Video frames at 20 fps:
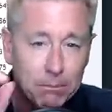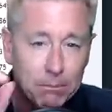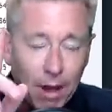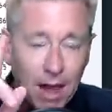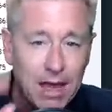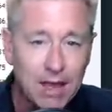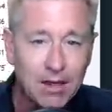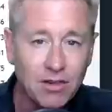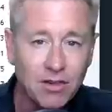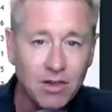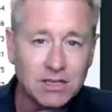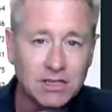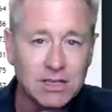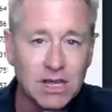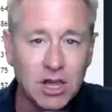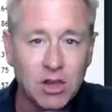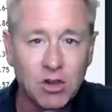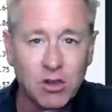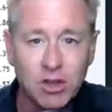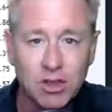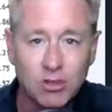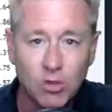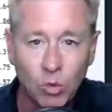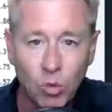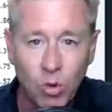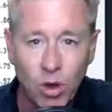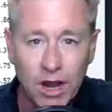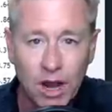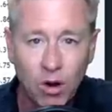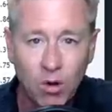But let's take a look at the
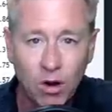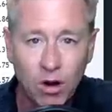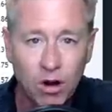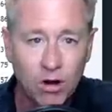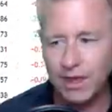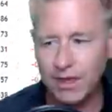one hour.